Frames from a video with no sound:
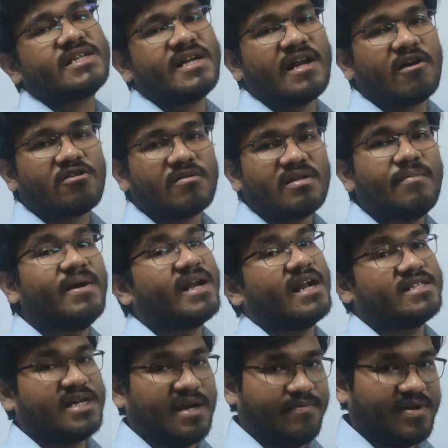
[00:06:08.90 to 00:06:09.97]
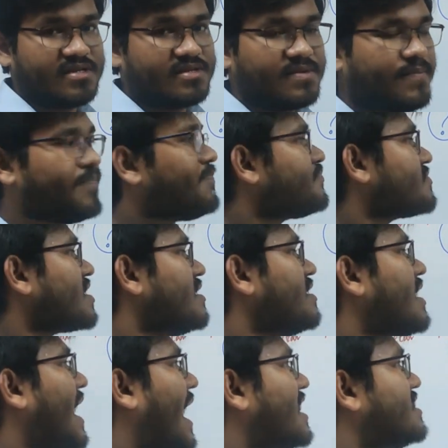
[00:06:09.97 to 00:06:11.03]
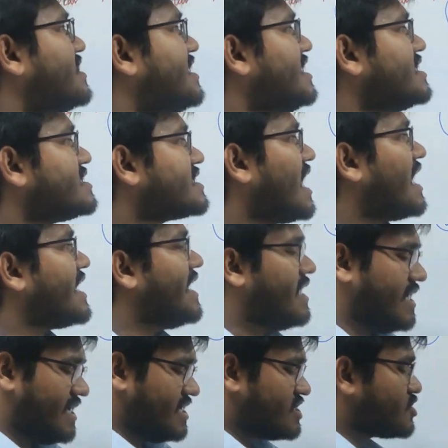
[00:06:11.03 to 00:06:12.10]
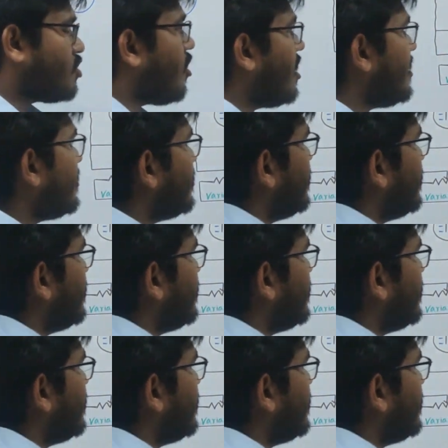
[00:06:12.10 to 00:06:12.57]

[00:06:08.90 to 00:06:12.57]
out of the metal surface, and this current is called